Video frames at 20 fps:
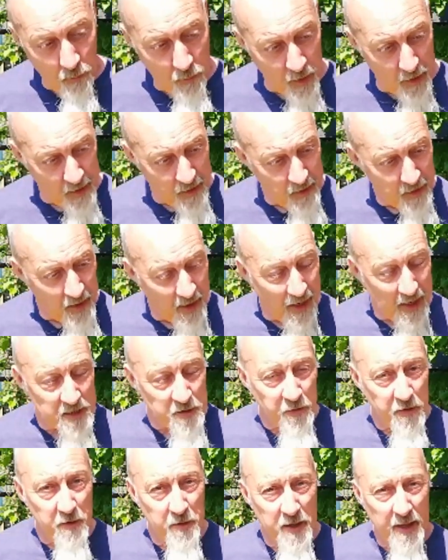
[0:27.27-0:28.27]
But the
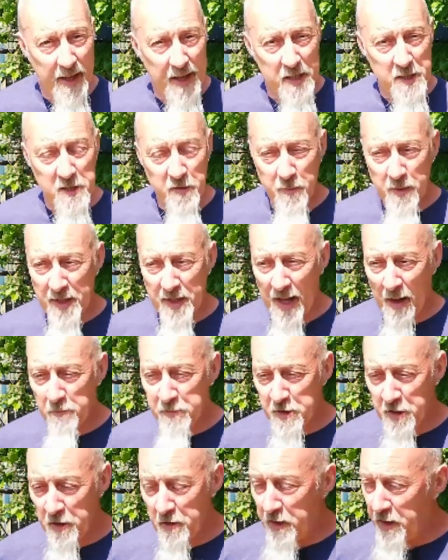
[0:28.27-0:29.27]
last few days have been
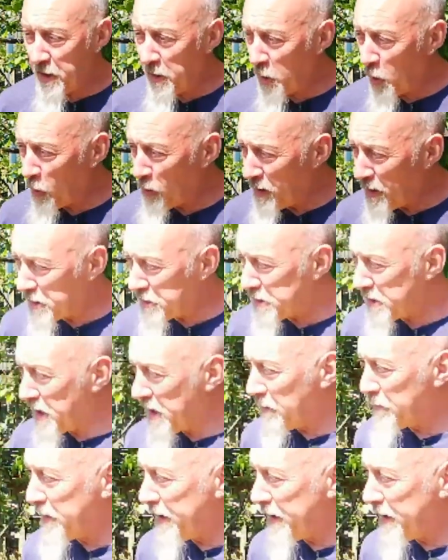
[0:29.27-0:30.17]
absolutely glorious up